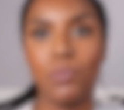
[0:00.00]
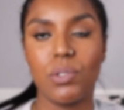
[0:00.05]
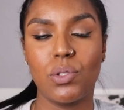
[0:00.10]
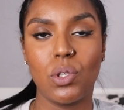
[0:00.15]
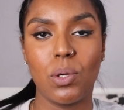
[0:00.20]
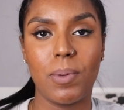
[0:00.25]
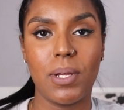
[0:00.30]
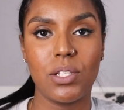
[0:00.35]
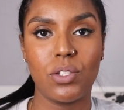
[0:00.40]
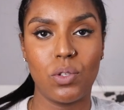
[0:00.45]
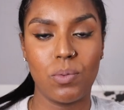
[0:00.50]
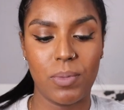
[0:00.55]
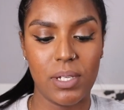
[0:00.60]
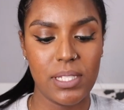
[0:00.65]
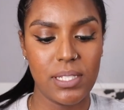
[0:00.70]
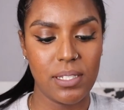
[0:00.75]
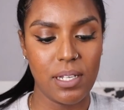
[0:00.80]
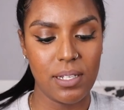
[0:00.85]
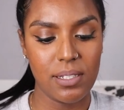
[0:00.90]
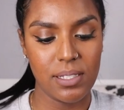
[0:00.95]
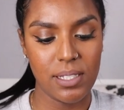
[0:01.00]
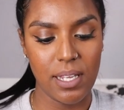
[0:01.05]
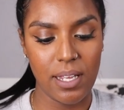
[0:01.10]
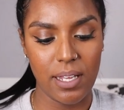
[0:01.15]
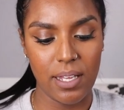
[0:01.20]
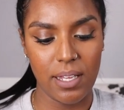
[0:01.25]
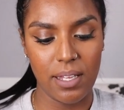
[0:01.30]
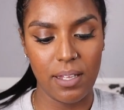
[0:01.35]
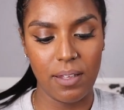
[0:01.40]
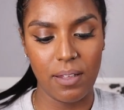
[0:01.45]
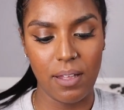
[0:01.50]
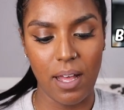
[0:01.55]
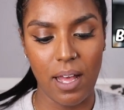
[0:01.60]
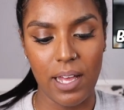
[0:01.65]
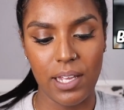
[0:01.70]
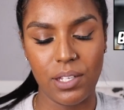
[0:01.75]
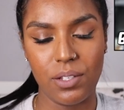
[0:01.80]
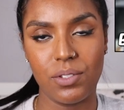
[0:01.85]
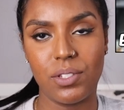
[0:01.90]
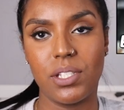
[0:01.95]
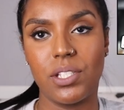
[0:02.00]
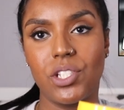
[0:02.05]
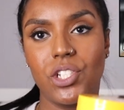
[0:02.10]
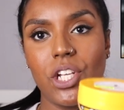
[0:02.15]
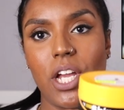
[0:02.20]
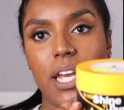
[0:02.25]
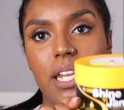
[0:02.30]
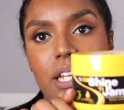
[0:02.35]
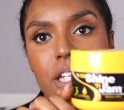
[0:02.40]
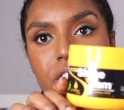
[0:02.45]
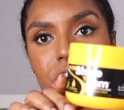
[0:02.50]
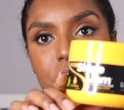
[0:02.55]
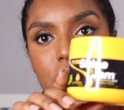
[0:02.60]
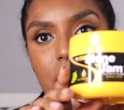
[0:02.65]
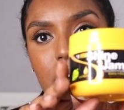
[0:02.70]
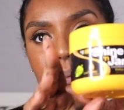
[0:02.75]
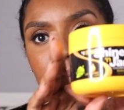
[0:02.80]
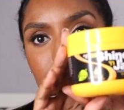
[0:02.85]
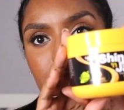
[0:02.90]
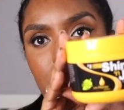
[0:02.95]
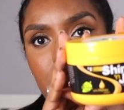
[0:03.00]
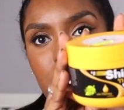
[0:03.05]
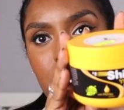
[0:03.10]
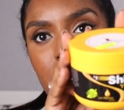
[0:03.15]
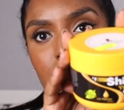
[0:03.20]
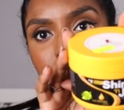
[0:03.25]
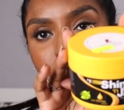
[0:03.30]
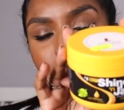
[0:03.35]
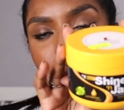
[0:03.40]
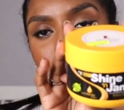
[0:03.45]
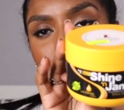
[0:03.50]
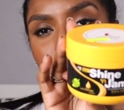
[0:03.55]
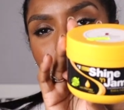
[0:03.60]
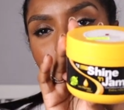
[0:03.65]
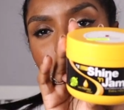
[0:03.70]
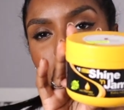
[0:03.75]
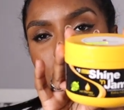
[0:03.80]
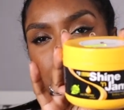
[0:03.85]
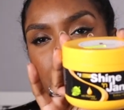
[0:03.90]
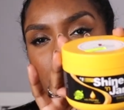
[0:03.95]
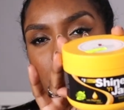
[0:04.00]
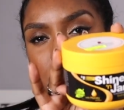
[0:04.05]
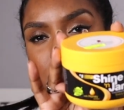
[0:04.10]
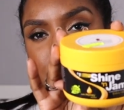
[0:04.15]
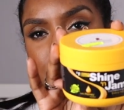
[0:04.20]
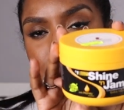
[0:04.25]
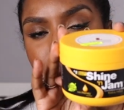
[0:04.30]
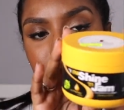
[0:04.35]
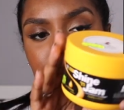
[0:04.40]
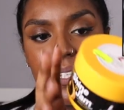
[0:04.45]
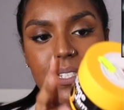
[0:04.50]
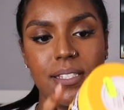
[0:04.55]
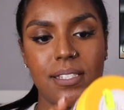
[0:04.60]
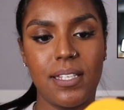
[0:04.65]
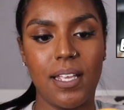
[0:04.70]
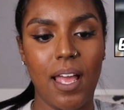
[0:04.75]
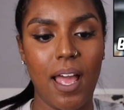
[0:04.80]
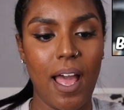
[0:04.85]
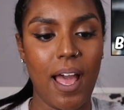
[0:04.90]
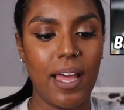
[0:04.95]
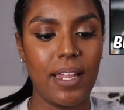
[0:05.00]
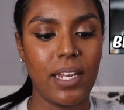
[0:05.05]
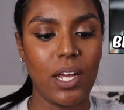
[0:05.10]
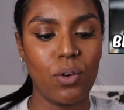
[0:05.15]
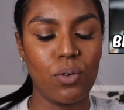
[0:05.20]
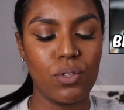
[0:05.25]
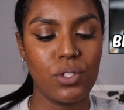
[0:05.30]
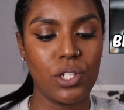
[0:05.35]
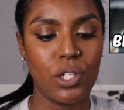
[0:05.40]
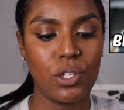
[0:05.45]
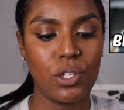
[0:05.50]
we're talking about doing my son's hair, I use this Shining Jam for his partings, and I also